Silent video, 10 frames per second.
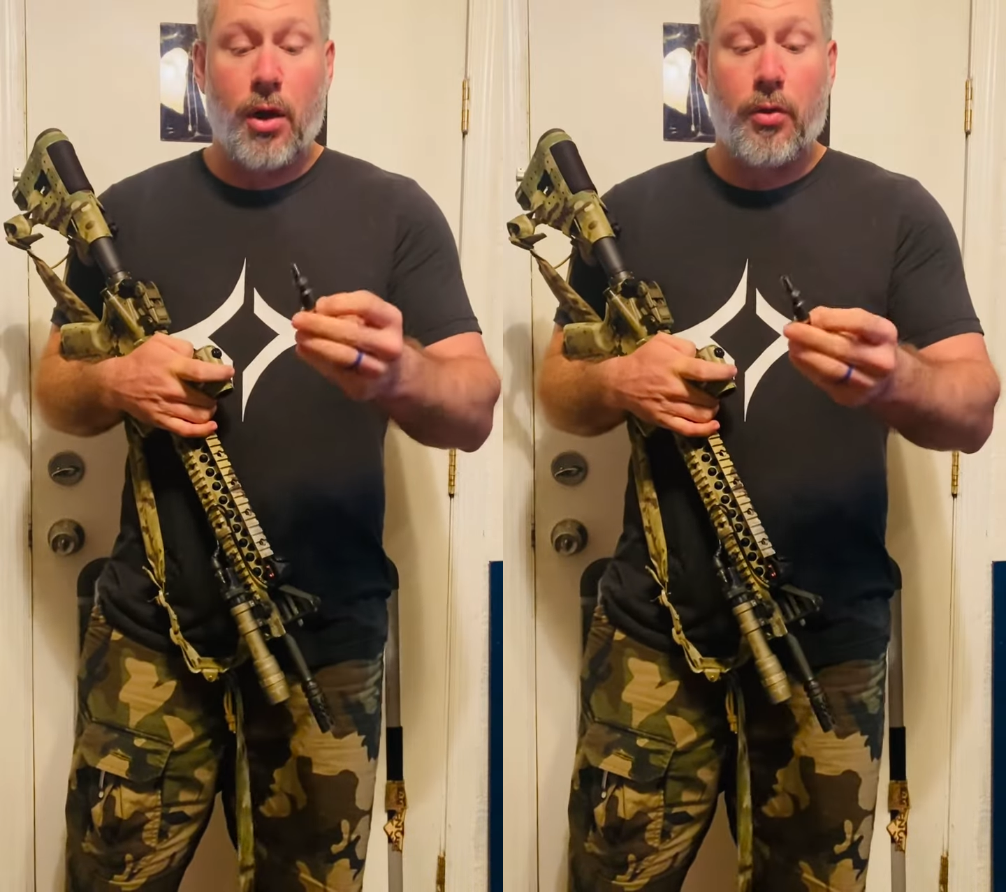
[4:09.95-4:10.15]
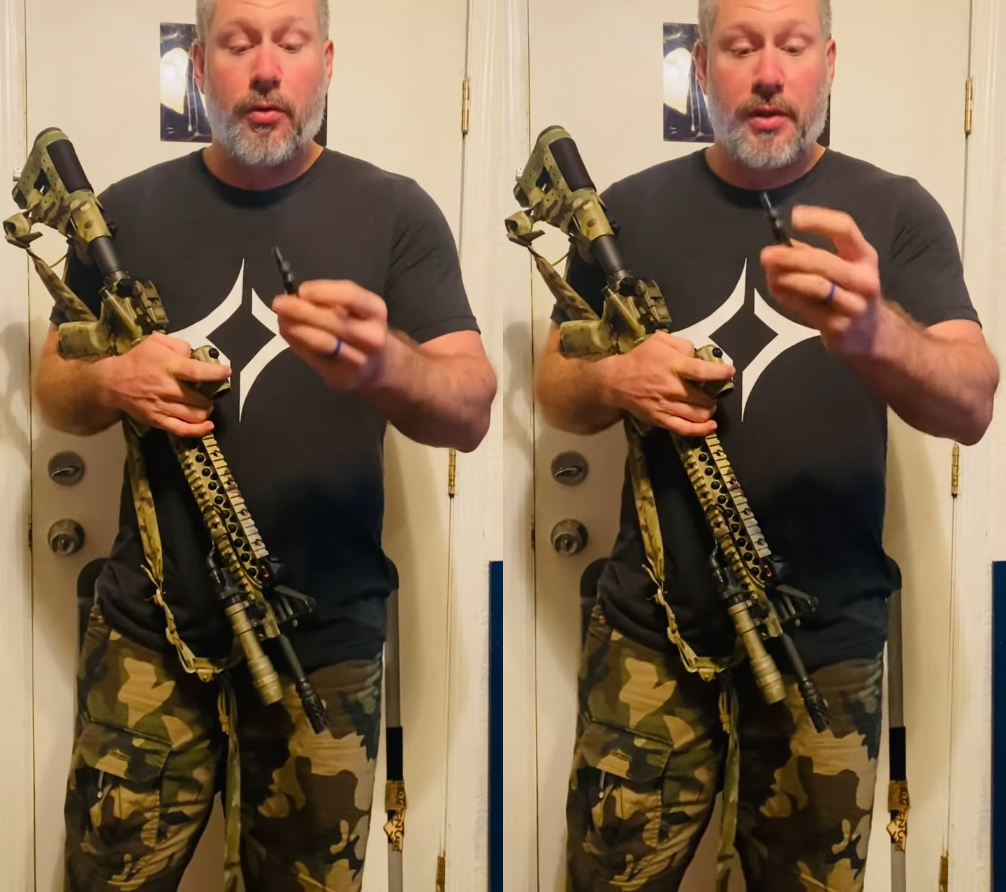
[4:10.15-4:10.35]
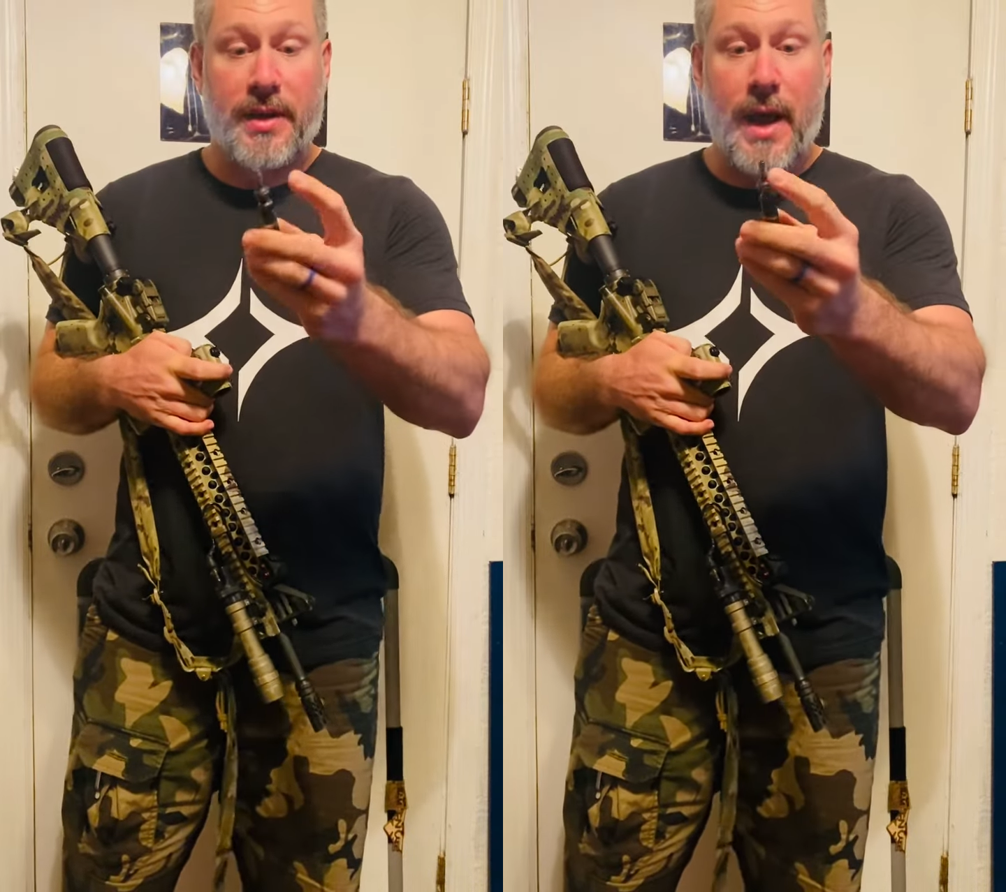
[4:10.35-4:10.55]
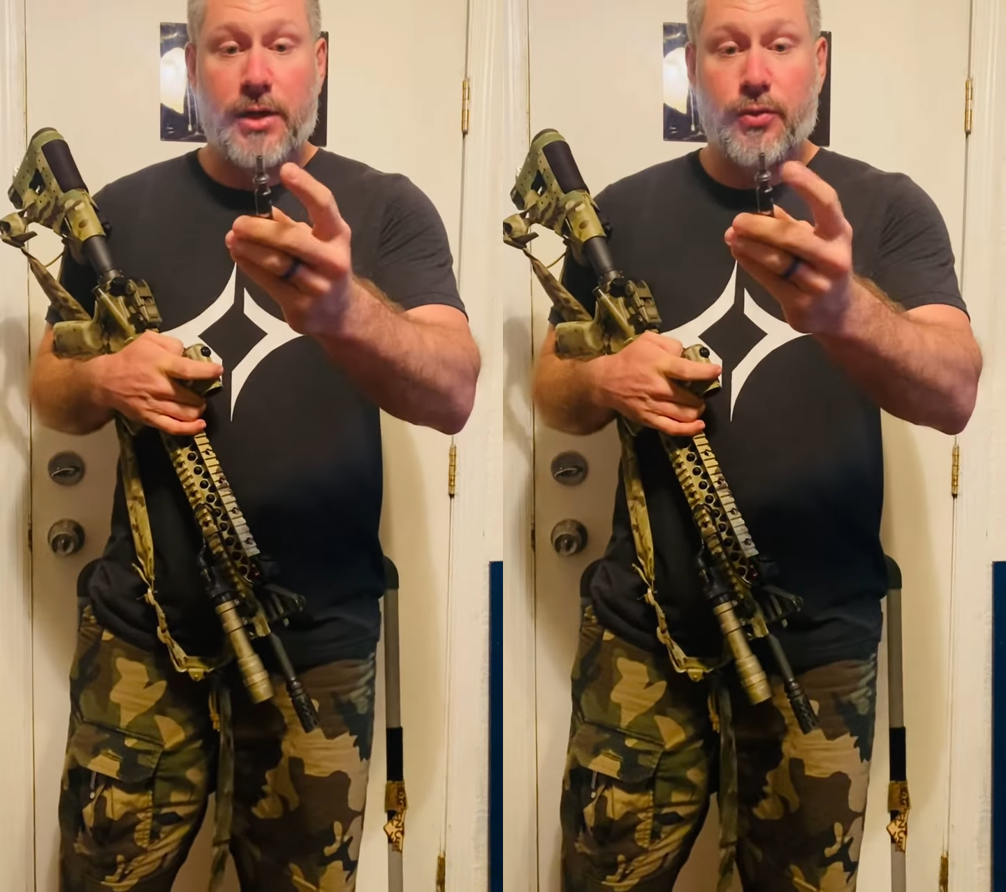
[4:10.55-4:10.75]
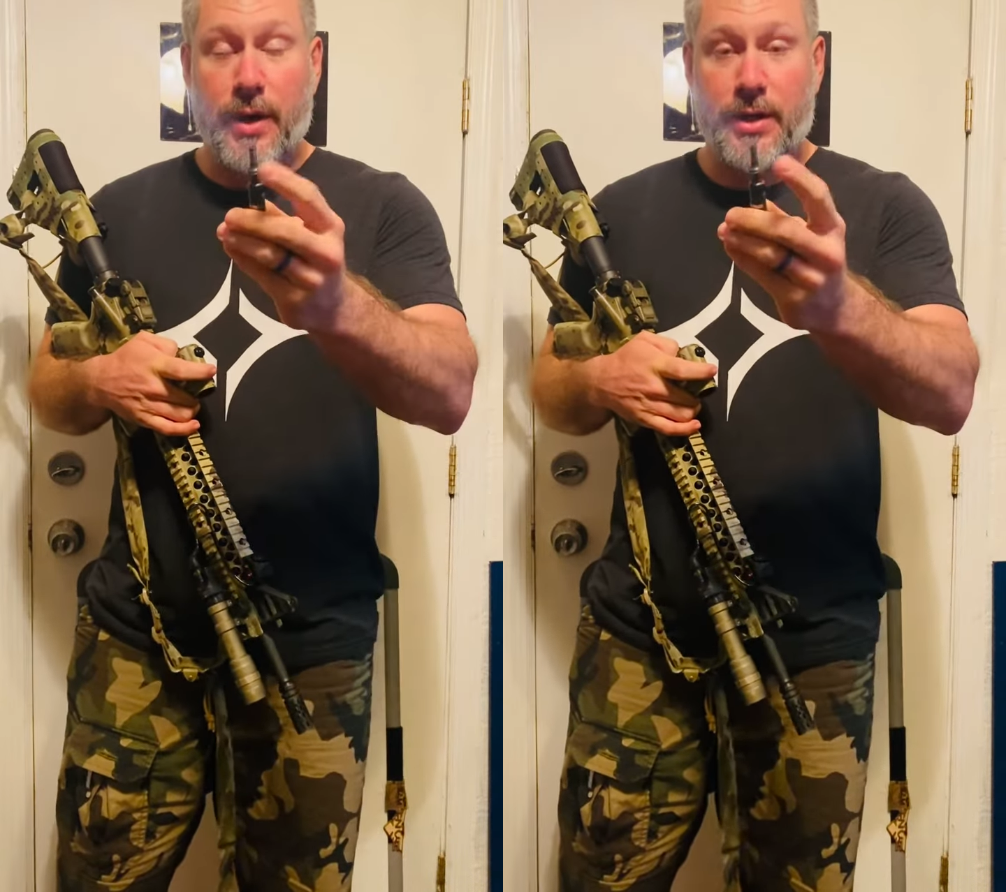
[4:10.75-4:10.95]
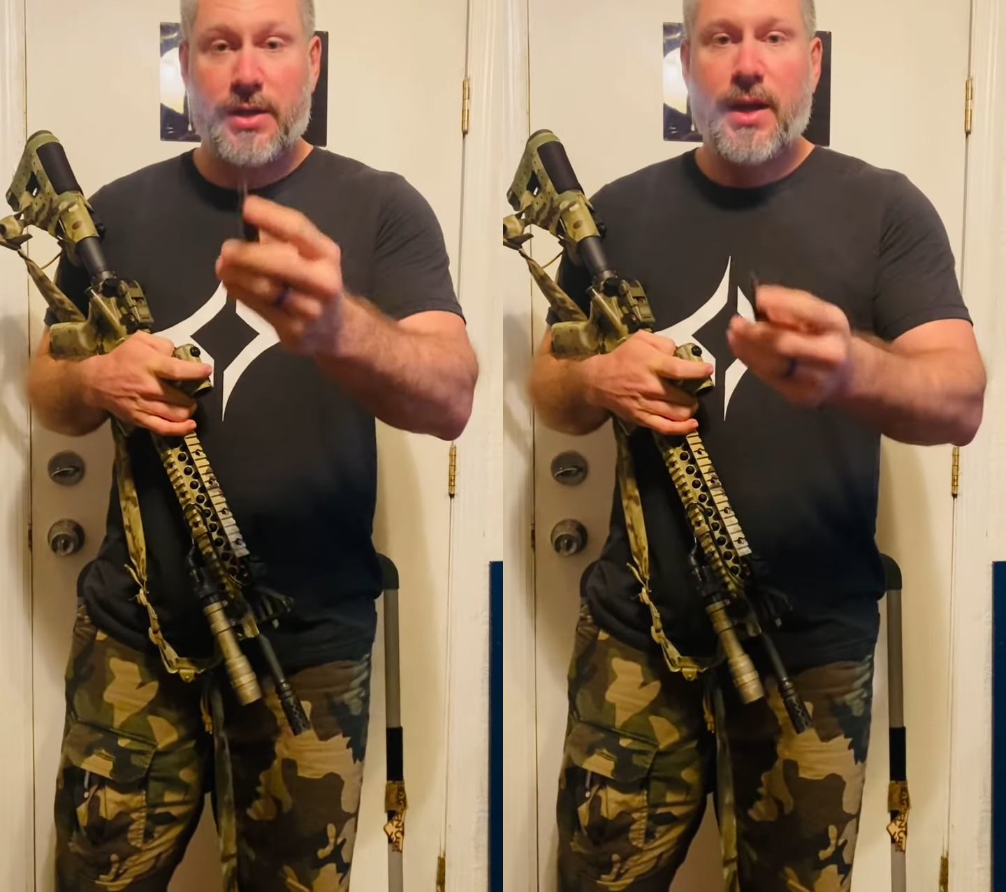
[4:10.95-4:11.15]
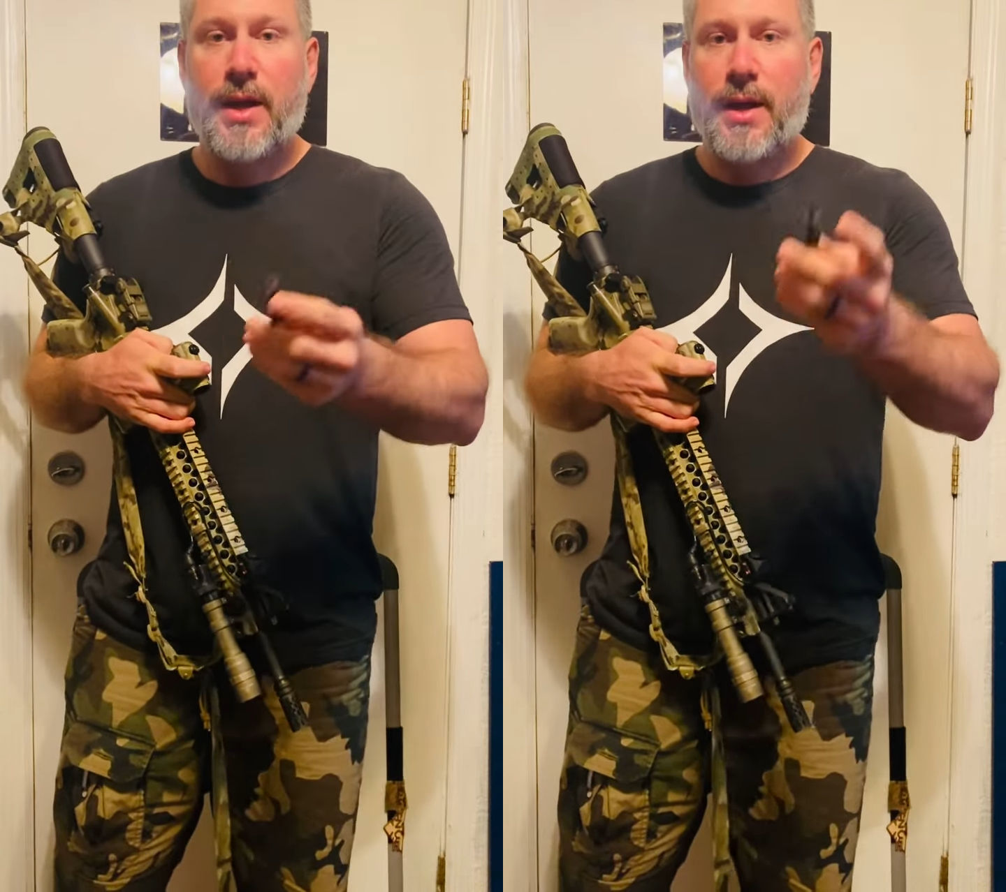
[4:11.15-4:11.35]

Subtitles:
other than the gas rings